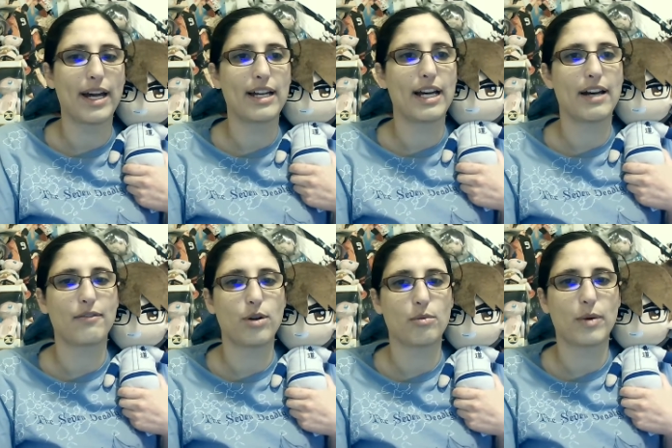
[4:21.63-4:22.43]
uh,
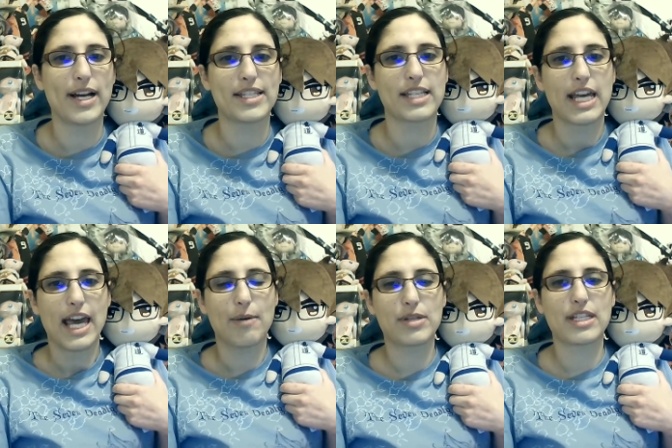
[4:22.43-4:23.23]
four runs,
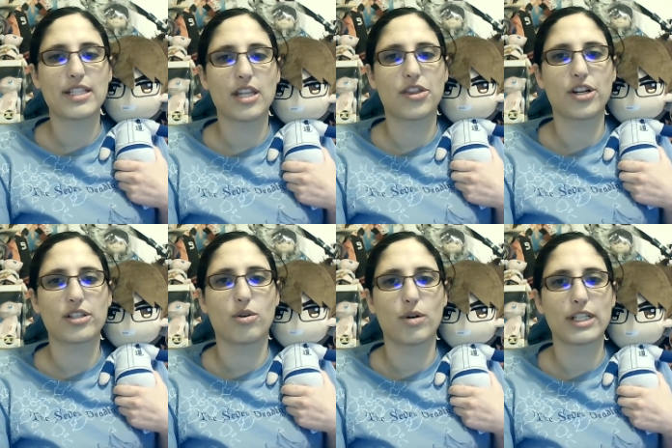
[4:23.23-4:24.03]
and with this, the
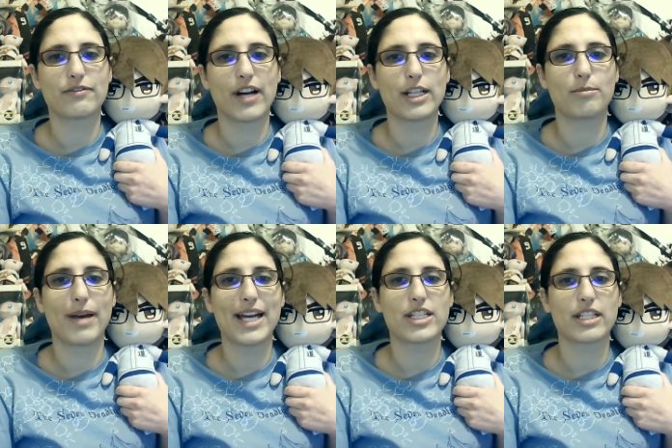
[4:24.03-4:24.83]
third quarter final
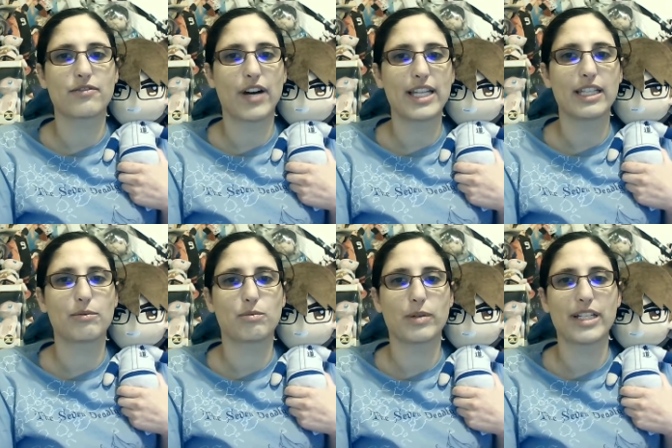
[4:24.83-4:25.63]
match has finally
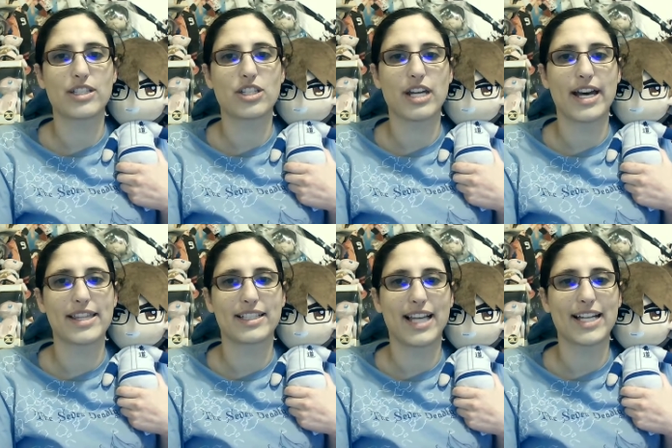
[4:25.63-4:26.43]
reached uh,
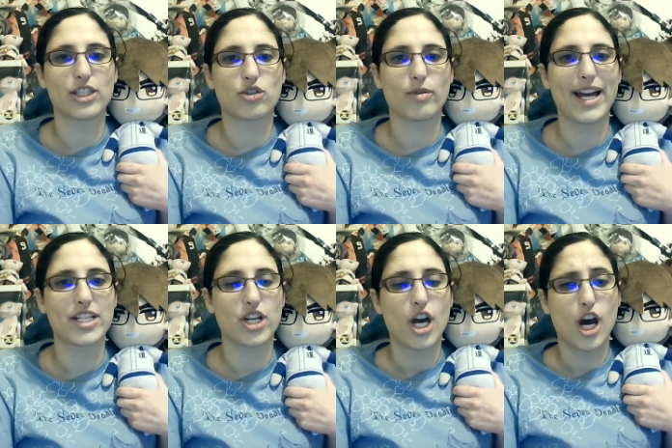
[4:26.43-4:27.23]
the last
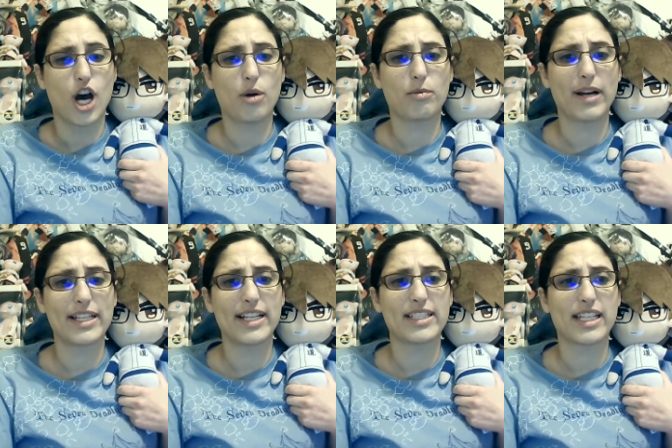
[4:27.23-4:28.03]
stretch. All right,
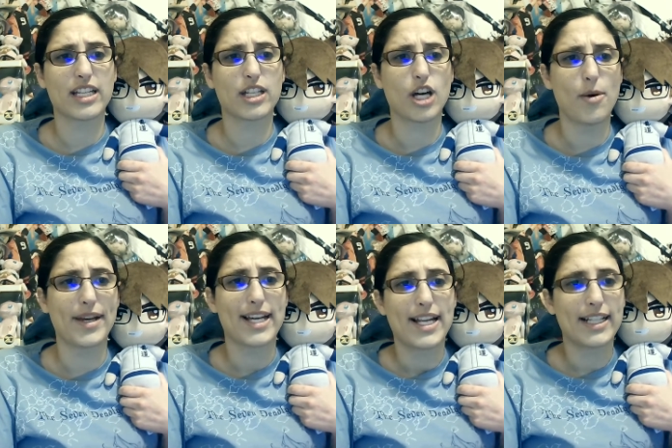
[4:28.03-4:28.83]
let's get
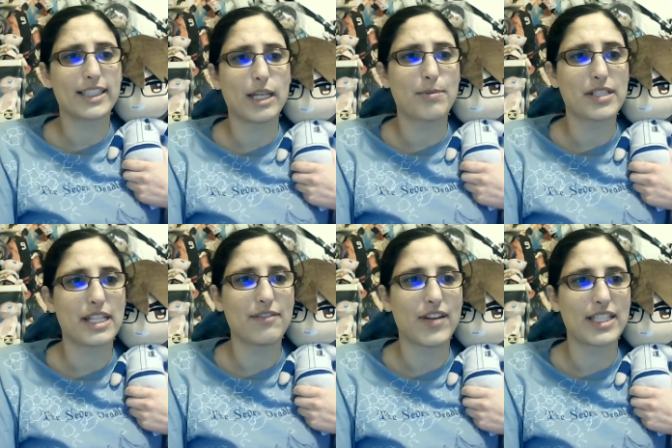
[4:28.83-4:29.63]
going. Let's keep our
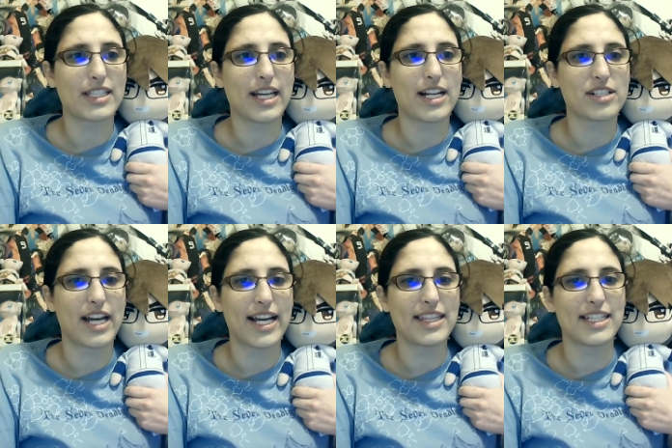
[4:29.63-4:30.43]
defenses
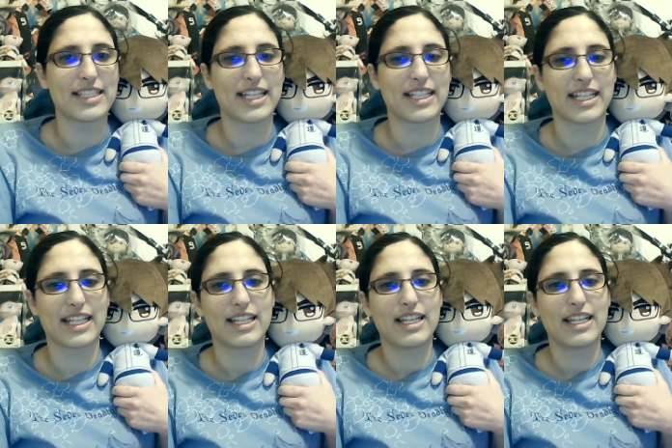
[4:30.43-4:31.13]
airtight this inning.